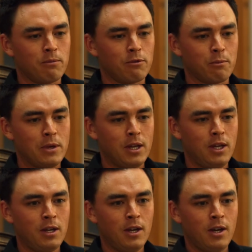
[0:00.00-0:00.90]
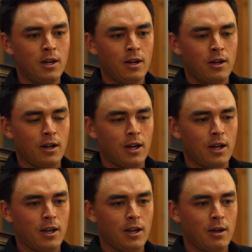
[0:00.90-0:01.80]
For me,
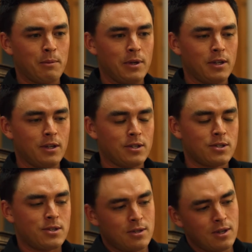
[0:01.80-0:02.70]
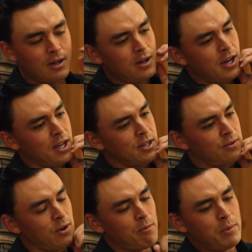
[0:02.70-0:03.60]
I mean, it's
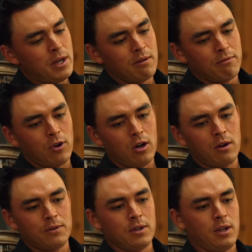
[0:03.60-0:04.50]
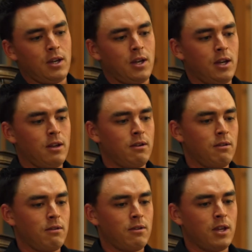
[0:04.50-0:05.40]
from being involved
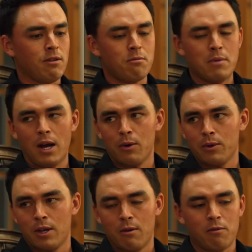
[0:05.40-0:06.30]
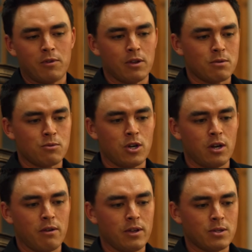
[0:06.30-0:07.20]
in giving back with them. I've done some
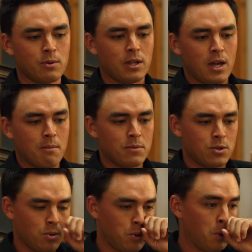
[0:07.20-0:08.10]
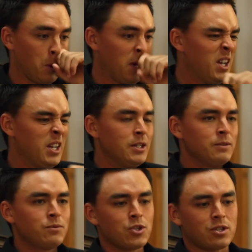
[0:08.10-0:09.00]
charity events with them to
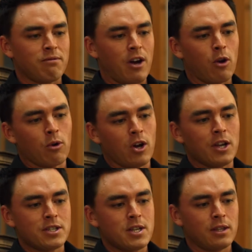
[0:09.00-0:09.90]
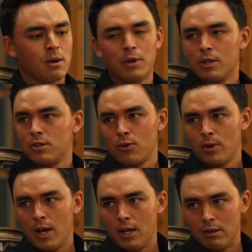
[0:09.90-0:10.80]
just the viral content that we get to
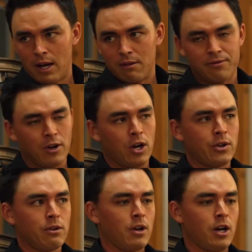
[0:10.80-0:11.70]
create, have fun.